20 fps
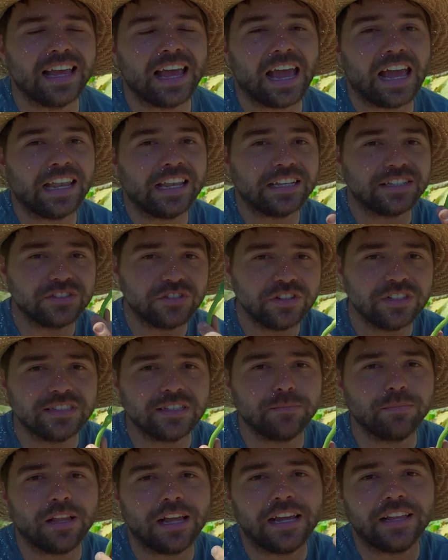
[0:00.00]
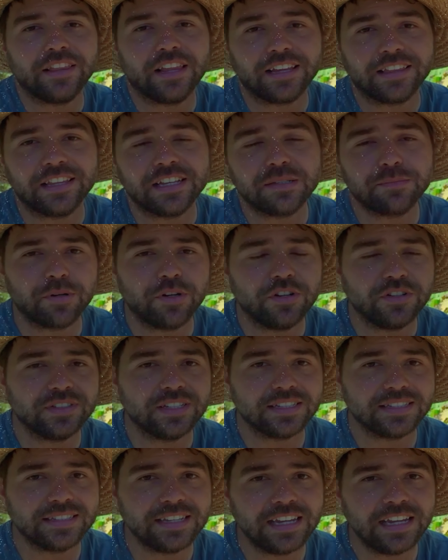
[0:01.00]
And as soon as a plant like this
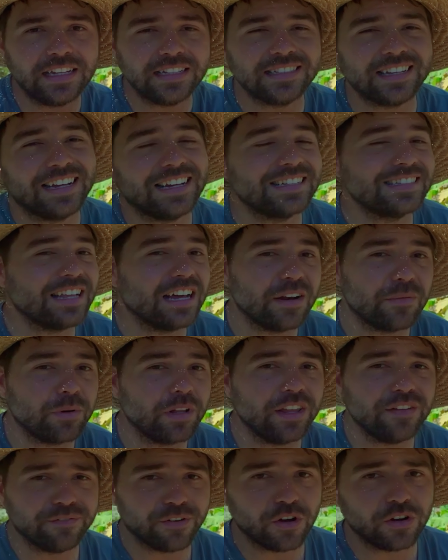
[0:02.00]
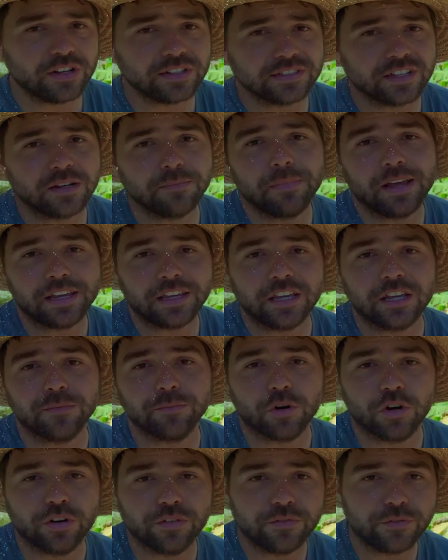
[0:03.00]
produces seeds, it's not really focused on making
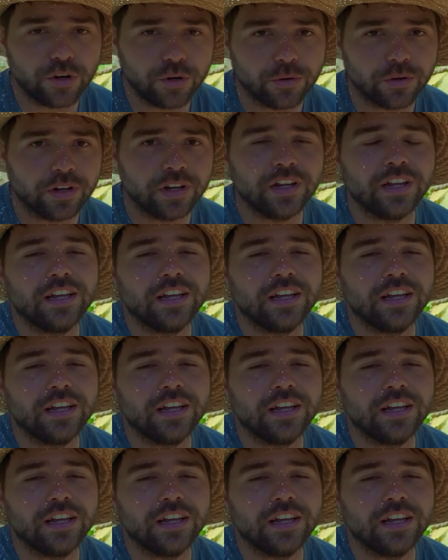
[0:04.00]
more fruit.